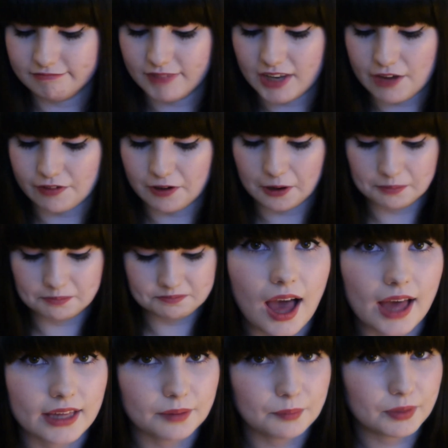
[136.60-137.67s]
Never.
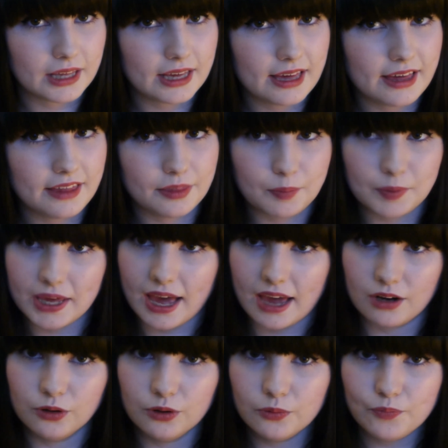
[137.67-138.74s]
I can play the
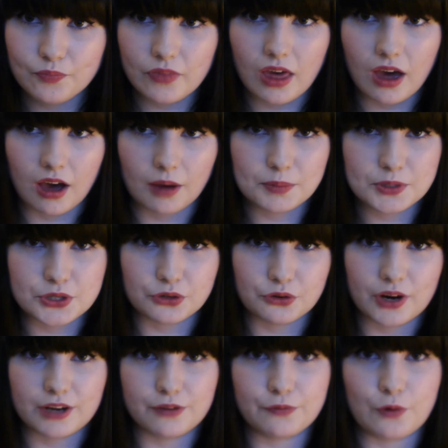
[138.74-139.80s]
piano up to
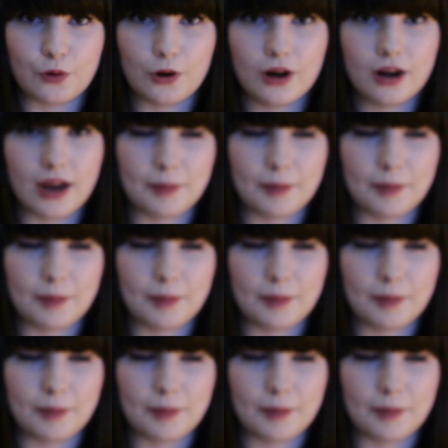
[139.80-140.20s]
grade 4.